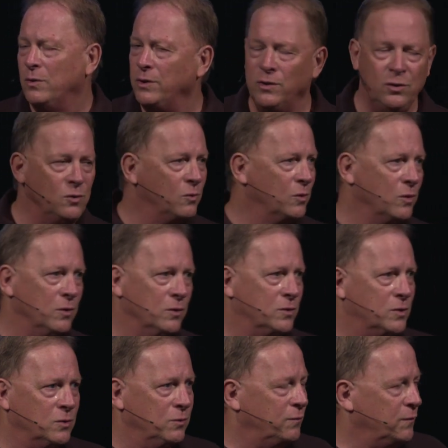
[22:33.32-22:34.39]
when you were
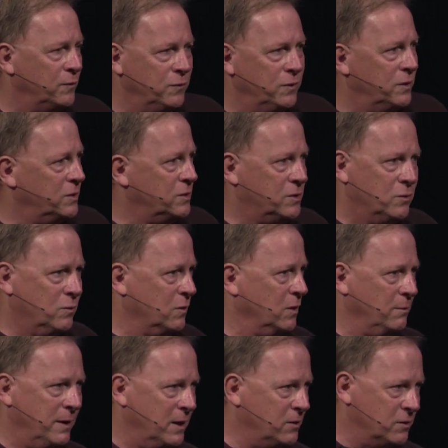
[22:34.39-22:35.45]
too foolish to
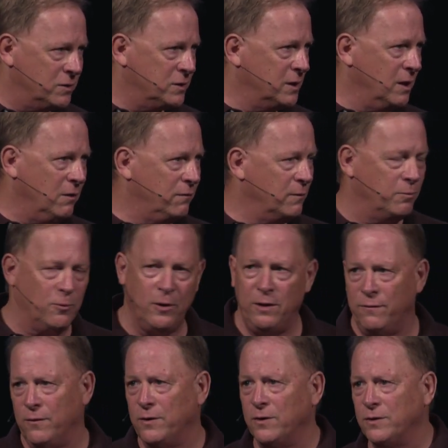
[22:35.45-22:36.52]
worry about yourself or
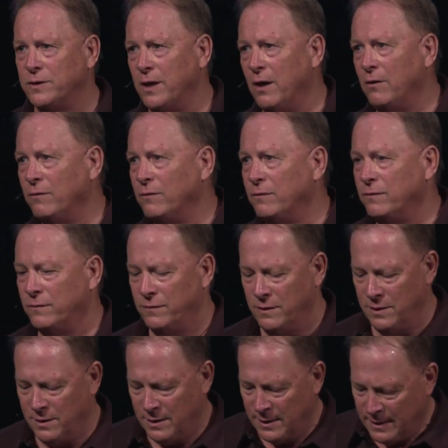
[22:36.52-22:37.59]
pray for yourself?
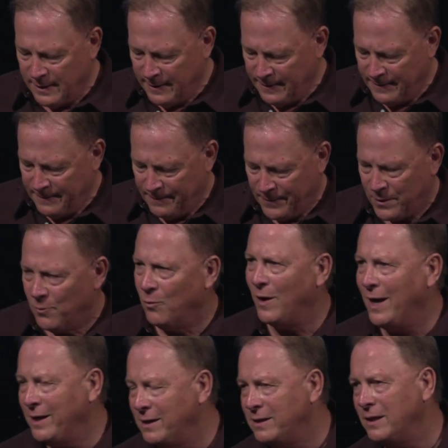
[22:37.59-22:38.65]

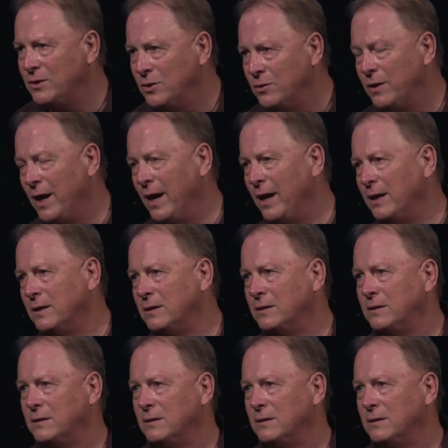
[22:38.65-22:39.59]
Why did they do that?